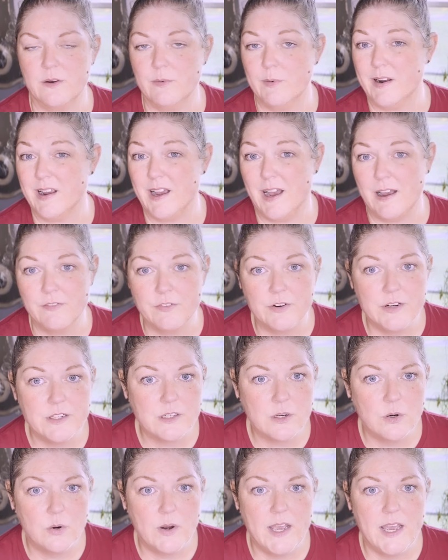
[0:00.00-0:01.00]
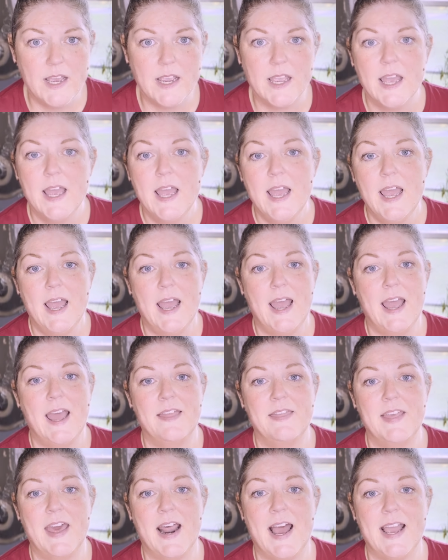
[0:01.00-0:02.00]
recovery's quick,
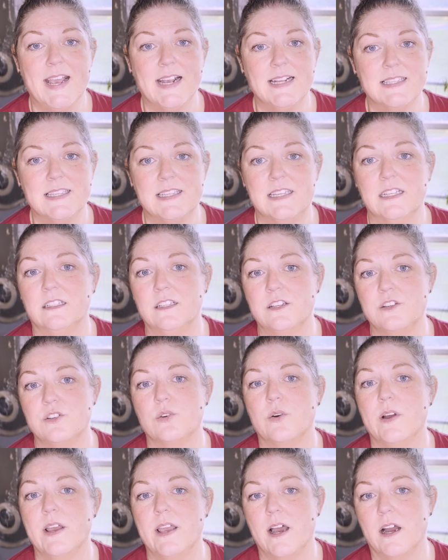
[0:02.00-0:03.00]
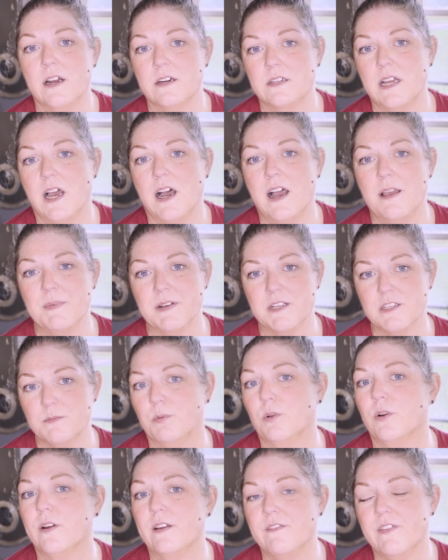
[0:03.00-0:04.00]
and that I can still enjoy our time
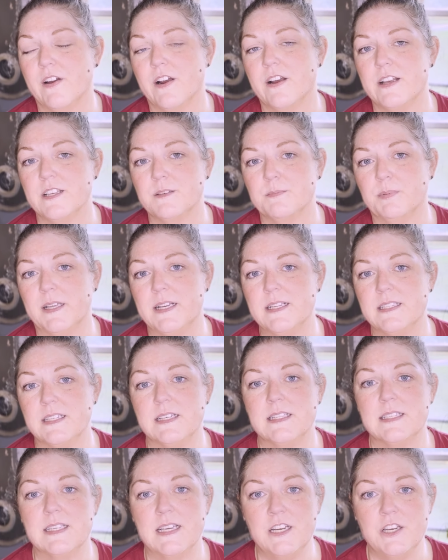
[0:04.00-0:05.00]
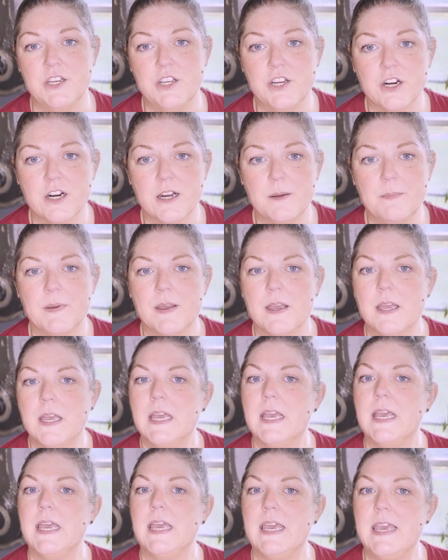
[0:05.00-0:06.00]
exploring various places in Europe,
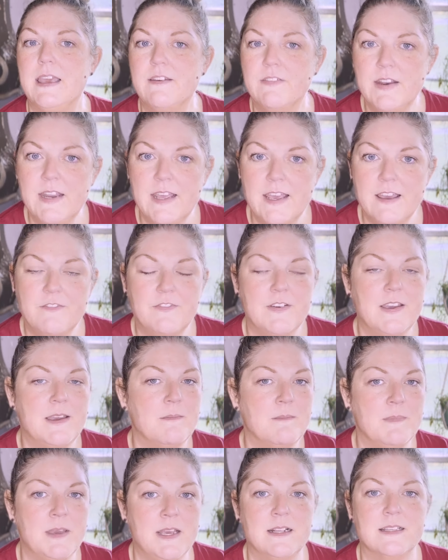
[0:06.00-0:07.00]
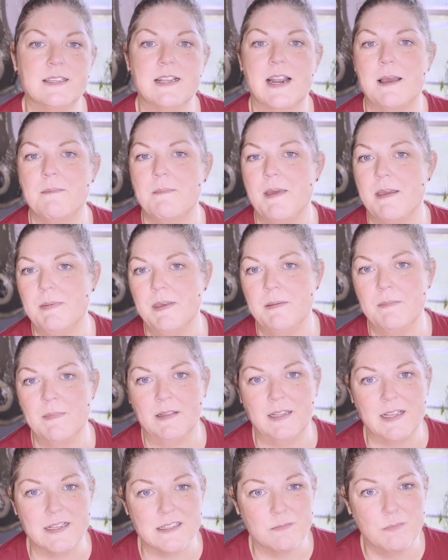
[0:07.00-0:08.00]
even if it means that I may be
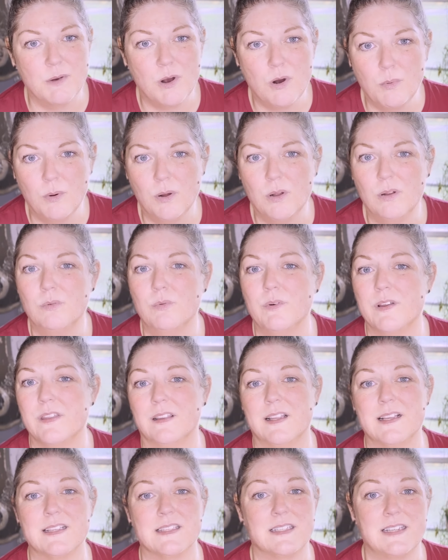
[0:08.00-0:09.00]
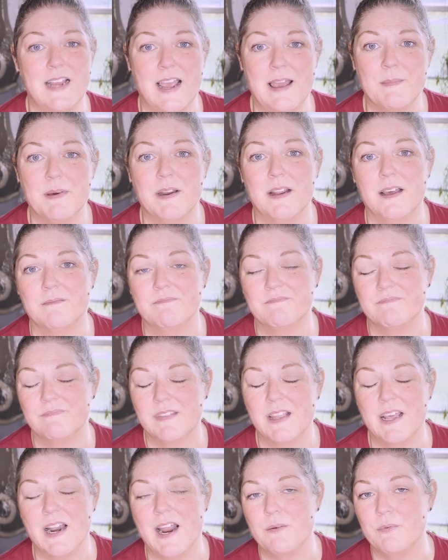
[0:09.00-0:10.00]
less mobile with less stamina
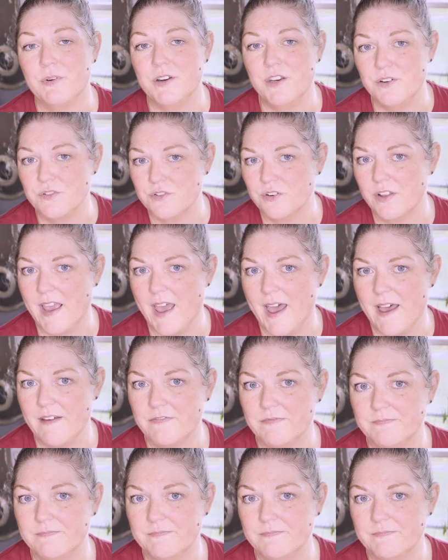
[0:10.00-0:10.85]
than I would usually have.